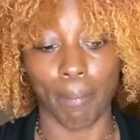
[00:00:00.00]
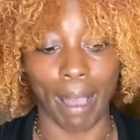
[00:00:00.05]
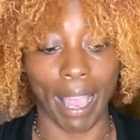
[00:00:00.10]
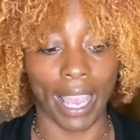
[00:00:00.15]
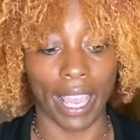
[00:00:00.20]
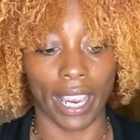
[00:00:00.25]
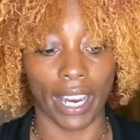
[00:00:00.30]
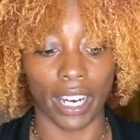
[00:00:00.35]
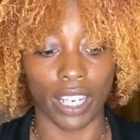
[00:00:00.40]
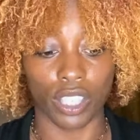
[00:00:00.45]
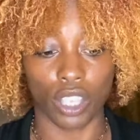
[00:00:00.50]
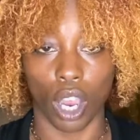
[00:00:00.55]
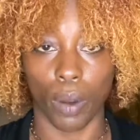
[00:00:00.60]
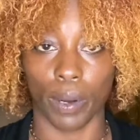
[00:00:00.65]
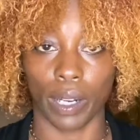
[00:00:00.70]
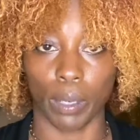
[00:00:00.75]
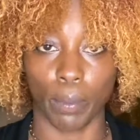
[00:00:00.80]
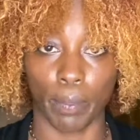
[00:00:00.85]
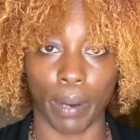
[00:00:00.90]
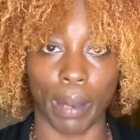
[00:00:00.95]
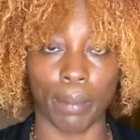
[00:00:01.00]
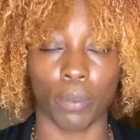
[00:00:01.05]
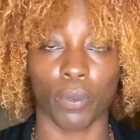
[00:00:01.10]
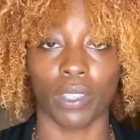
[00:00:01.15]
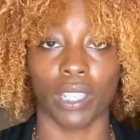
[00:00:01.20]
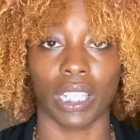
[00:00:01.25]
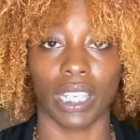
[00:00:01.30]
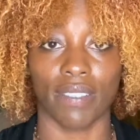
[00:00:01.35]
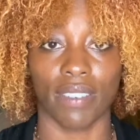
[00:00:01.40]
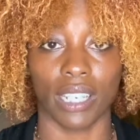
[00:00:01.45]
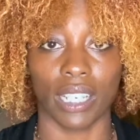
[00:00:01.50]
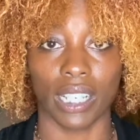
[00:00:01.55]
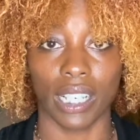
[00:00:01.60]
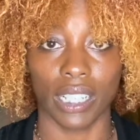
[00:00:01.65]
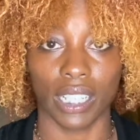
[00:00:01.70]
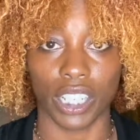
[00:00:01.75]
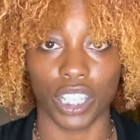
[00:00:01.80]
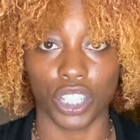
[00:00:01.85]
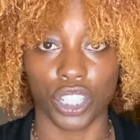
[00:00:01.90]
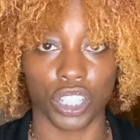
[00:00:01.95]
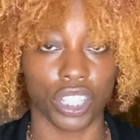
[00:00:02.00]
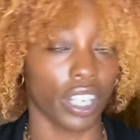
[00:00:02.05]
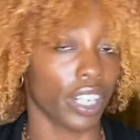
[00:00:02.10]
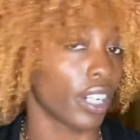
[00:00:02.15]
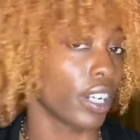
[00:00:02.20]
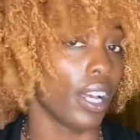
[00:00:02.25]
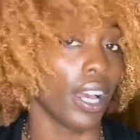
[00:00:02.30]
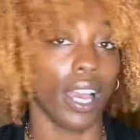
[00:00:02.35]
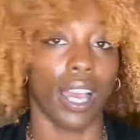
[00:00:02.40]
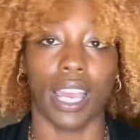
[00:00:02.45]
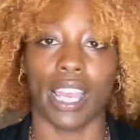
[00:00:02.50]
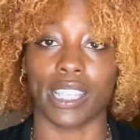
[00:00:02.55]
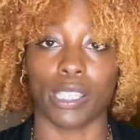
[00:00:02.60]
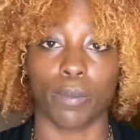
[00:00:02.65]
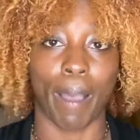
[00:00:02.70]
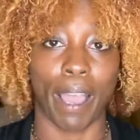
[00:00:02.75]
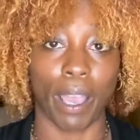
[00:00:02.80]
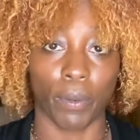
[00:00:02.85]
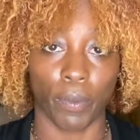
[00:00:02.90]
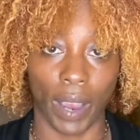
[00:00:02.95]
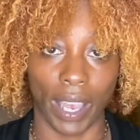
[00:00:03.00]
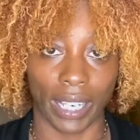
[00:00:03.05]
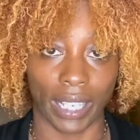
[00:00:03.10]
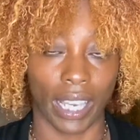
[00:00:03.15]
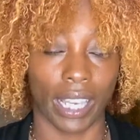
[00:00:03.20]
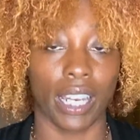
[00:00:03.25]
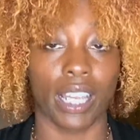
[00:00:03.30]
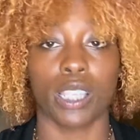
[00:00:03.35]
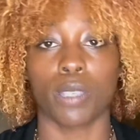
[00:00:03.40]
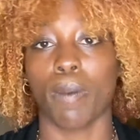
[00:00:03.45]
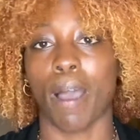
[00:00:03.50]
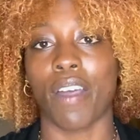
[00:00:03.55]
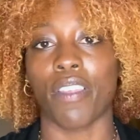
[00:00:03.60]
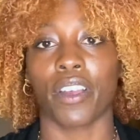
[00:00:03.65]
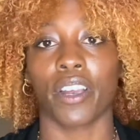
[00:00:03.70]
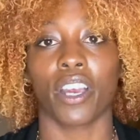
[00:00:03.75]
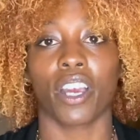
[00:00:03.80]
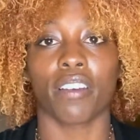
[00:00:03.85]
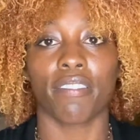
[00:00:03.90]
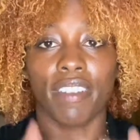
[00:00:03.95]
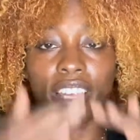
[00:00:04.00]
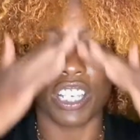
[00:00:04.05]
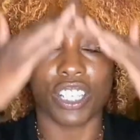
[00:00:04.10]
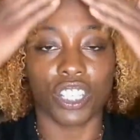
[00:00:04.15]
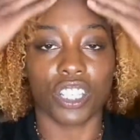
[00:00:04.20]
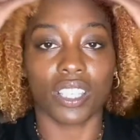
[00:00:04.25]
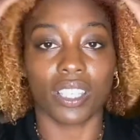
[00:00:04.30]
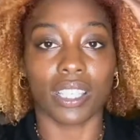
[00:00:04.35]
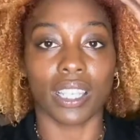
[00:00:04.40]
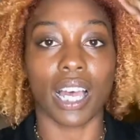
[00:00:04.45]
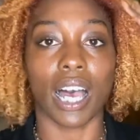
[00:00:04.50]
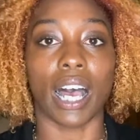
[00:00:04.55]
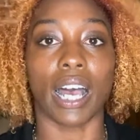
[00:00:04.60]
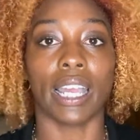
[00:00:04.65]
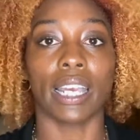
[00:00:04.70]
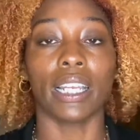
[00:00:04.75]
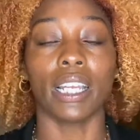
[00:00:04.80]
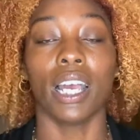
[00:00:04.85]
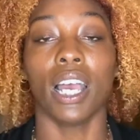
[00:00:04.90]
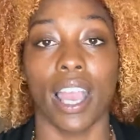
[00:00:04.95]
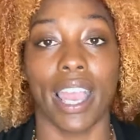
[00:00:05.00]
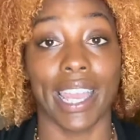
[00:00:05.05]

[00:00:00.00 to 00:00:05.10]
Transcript: My hair is already prepped with leave-in conditioner. It's Redken, it's by their Curvaceous line.